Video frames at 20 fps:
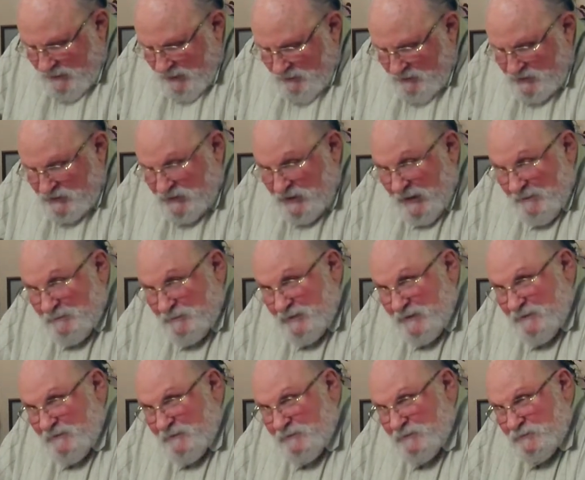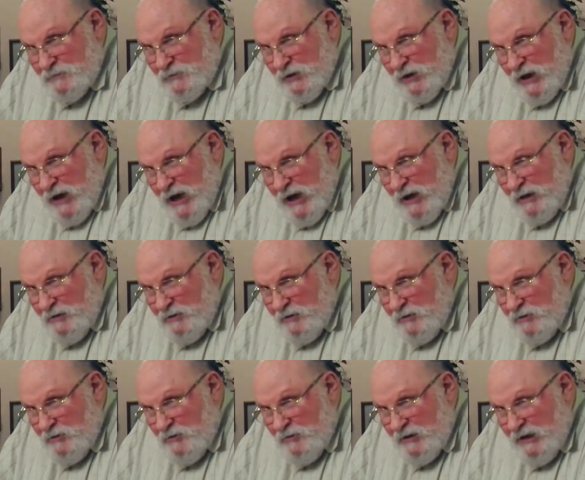be receptive to God,
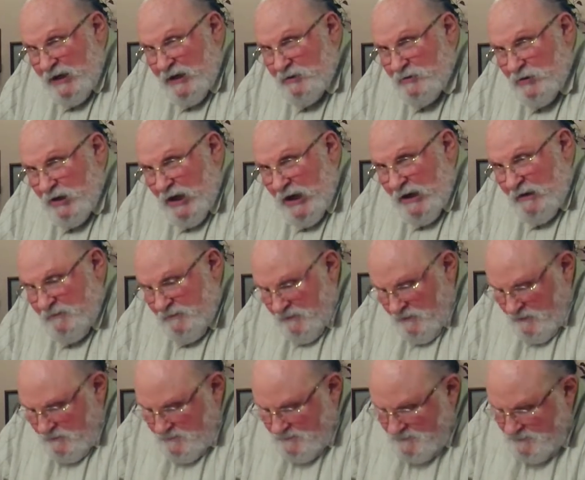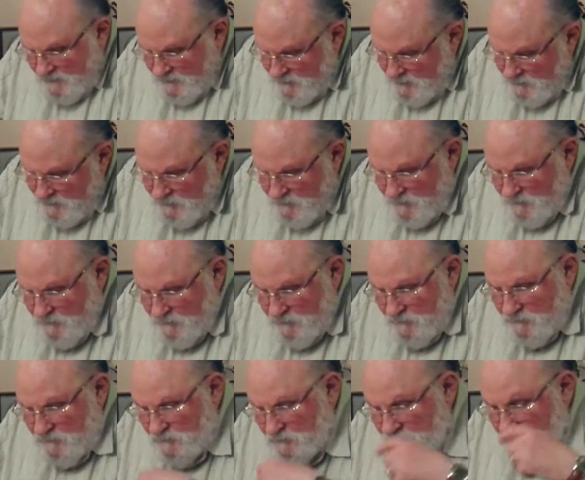you need life.
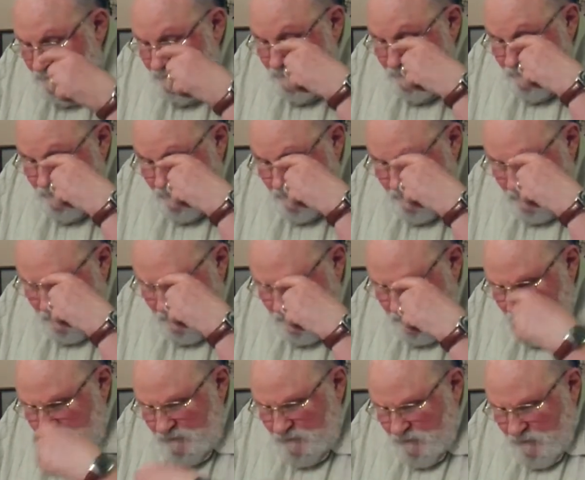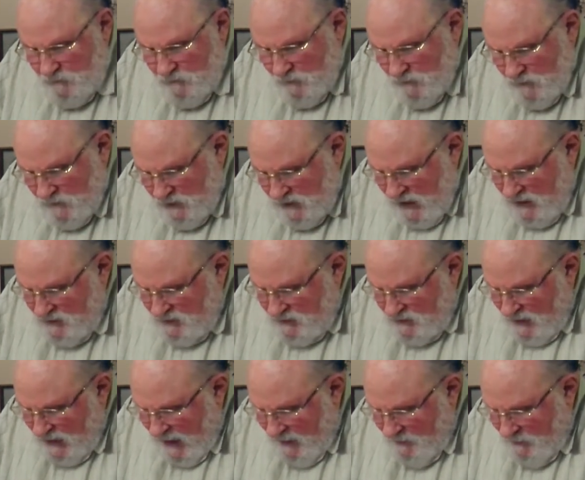Yep. Jesus
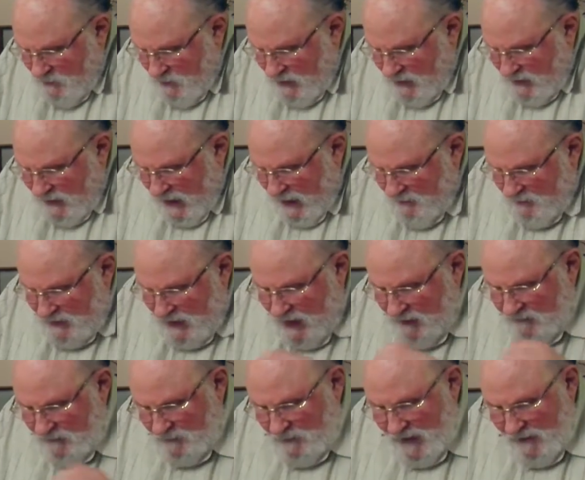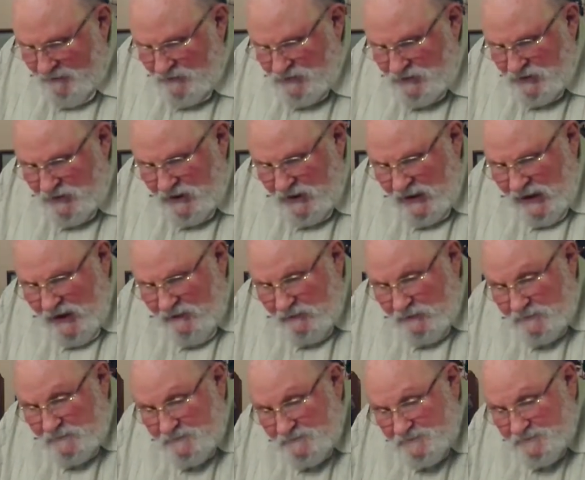said, I'm the one that came down from heaven so you could have it.